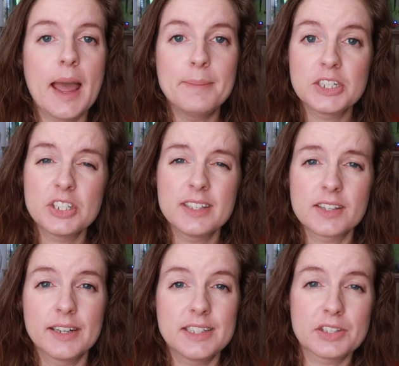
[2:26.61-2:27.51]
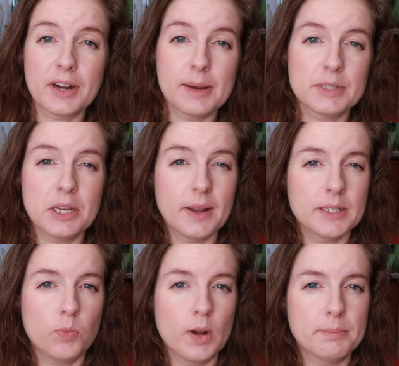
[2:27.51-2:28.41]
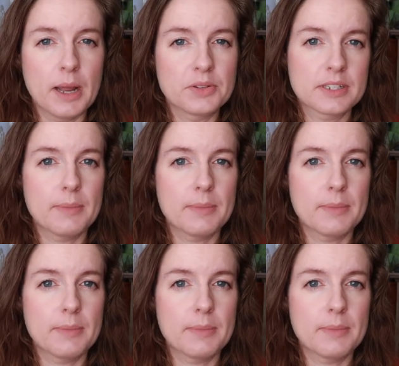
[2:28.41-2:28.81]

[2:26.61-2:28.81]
I mentioned this on Instagram too. I did one post